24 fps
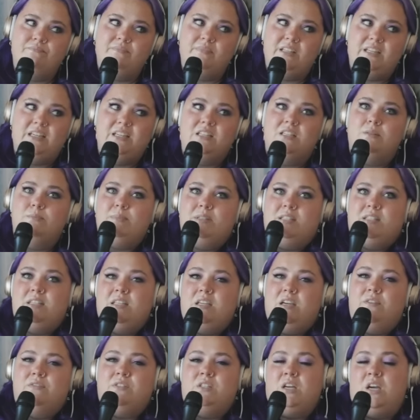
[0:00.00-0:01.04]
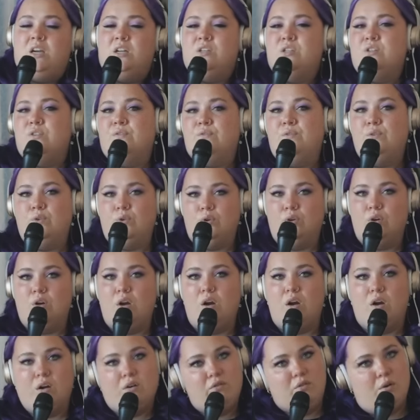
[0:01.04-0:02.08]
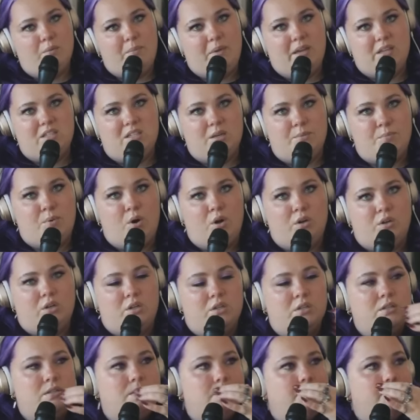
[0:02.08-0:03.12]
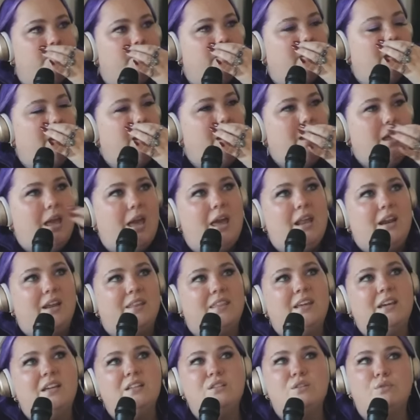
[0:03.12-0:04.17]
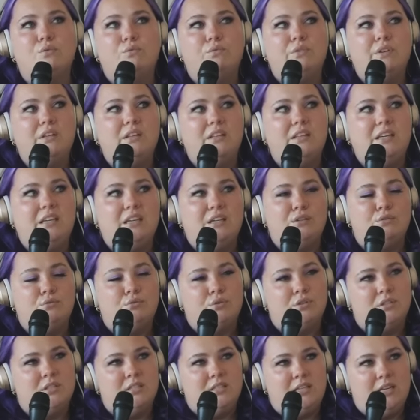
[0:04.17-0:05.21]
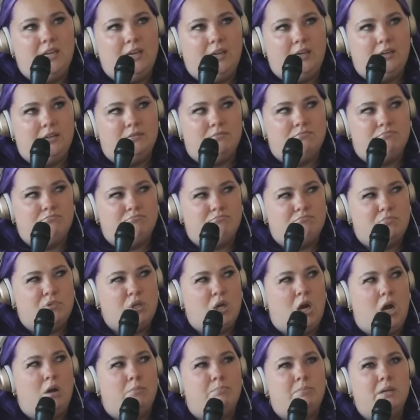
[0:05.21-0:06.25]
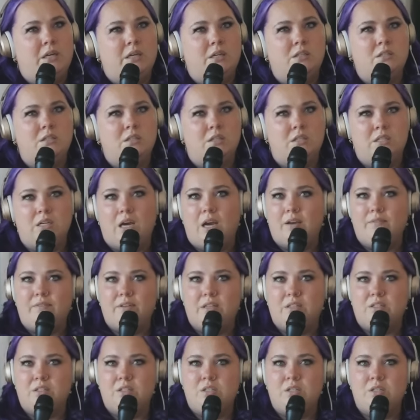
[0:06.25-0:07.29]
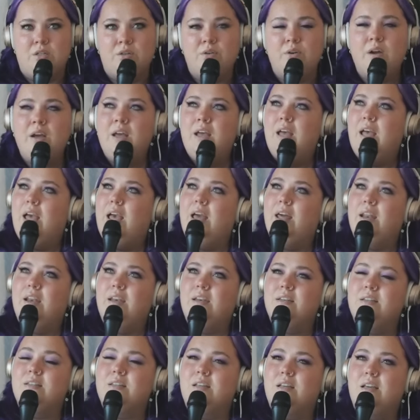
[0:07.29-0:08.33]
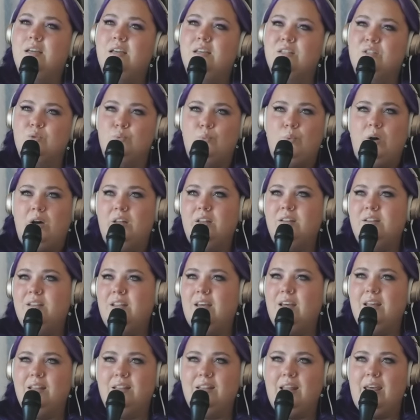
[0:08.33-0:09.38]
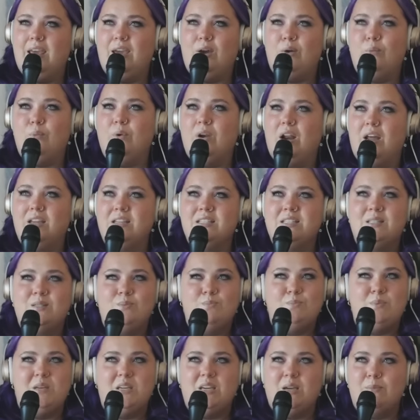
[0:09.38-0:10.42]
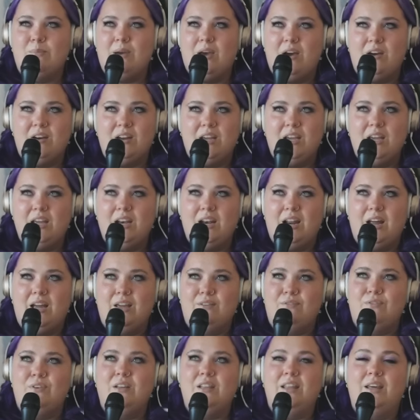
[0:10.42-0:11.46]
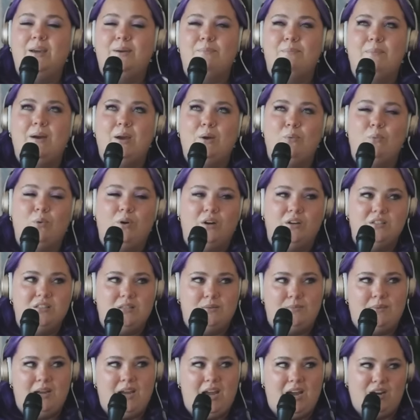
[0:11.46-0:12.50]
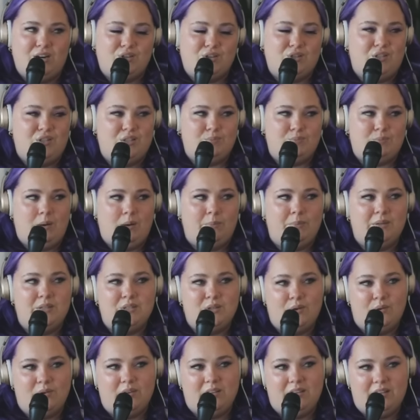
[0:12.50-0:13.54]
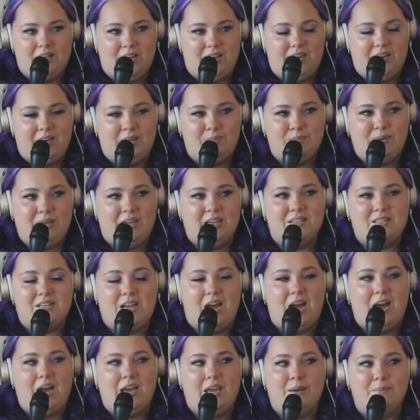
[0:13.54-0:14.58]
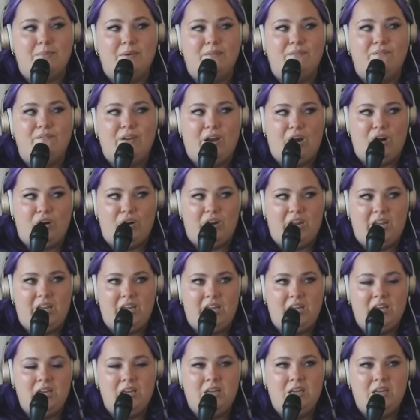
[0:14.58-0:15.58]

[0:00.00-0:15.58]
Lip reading: intimacy of touch for our romantic partners. And I think it's a really interesting topic to dive into. And it's one that, like, when I speak about it, I feel like my words and my actions probably don't align, because I am a very